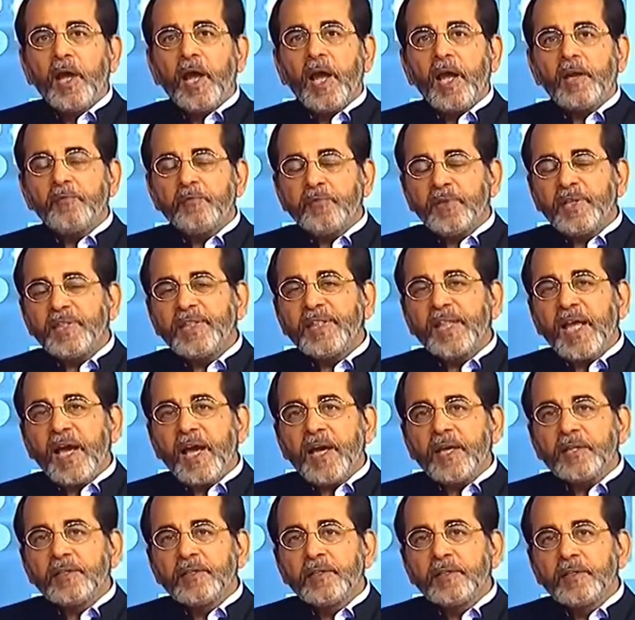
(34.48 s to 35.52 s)
And with
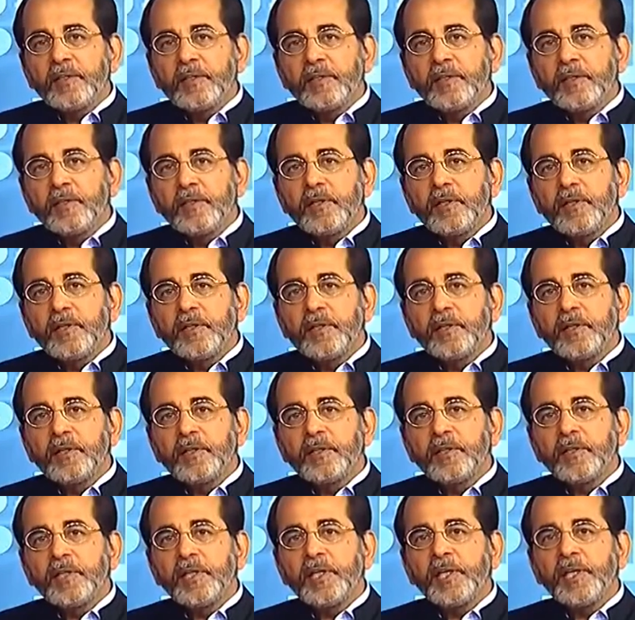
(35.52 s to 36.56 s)
that,
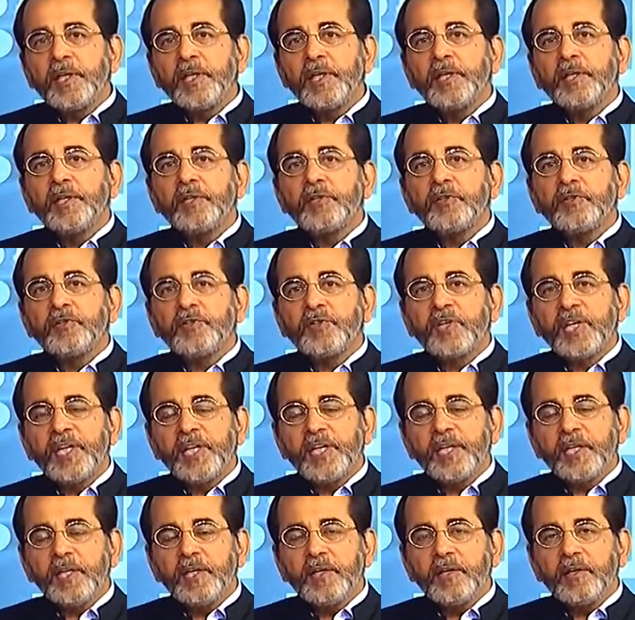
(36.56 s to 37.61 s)
the
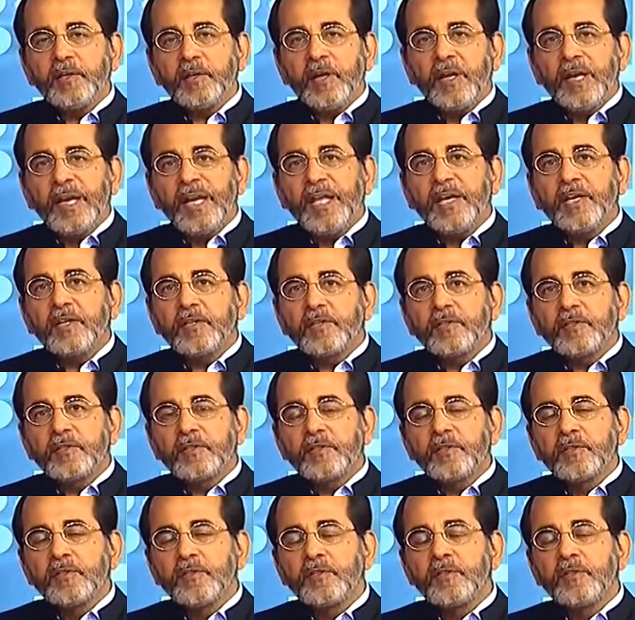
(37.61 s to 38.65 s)
trading
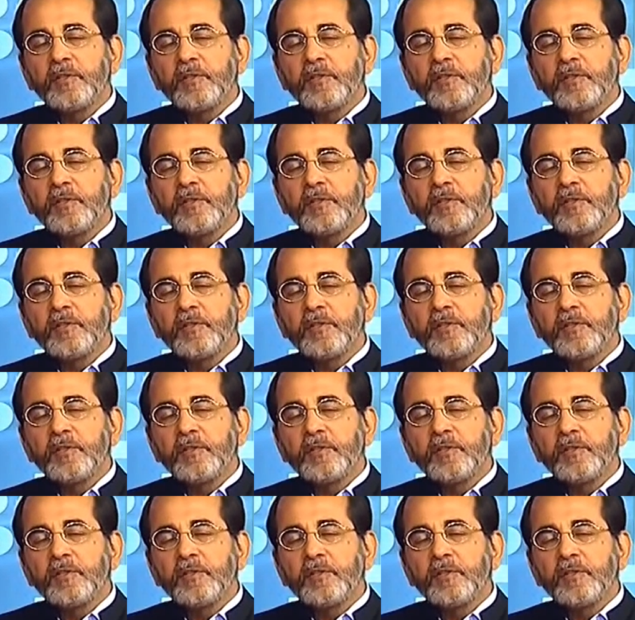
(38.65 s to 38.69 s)
links,